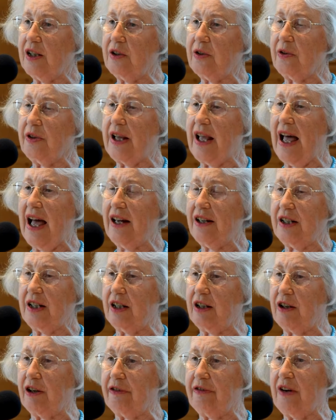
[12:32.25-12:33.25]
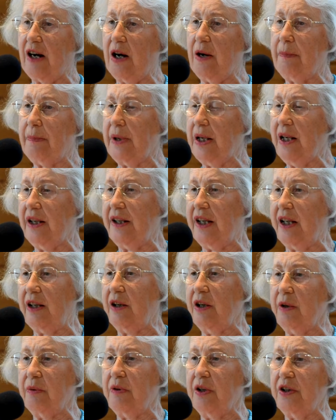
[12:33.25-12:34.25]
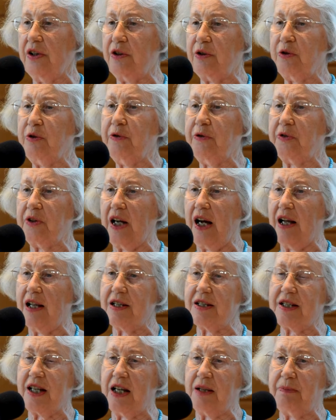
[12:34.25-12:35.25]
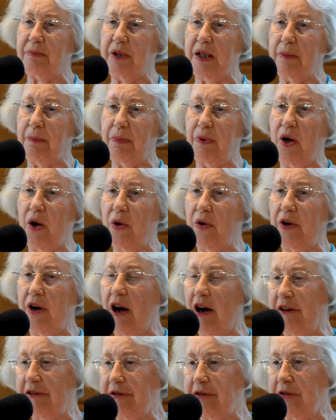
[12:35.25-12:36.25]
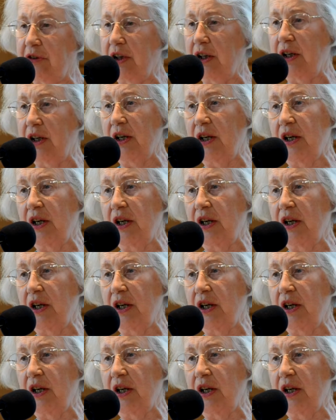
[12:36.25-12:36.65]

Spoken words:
into the attic of our building where the roof tiles had been blown off.